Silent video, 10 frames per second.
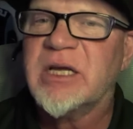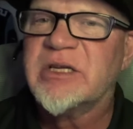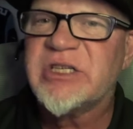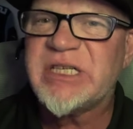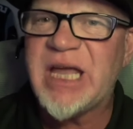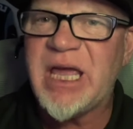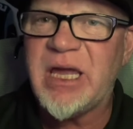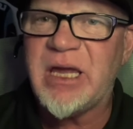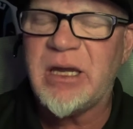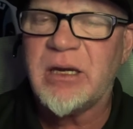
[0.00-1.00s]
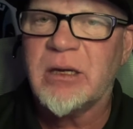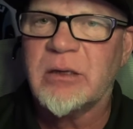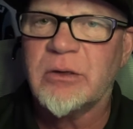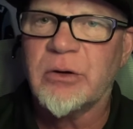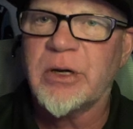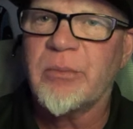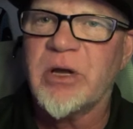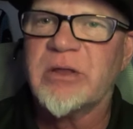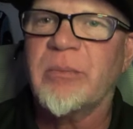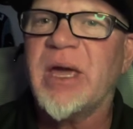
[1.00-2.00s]
staying during the
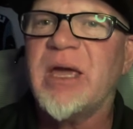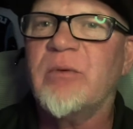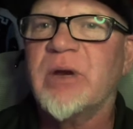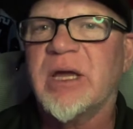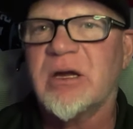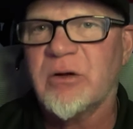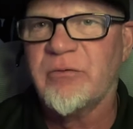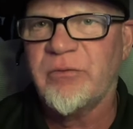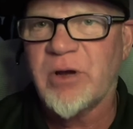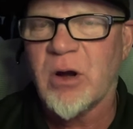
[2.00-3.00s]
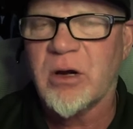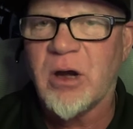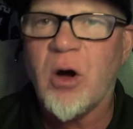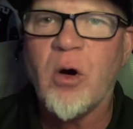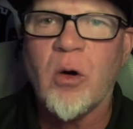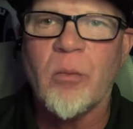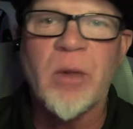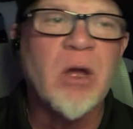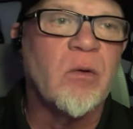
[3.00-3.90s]
month of May when they could have gone home.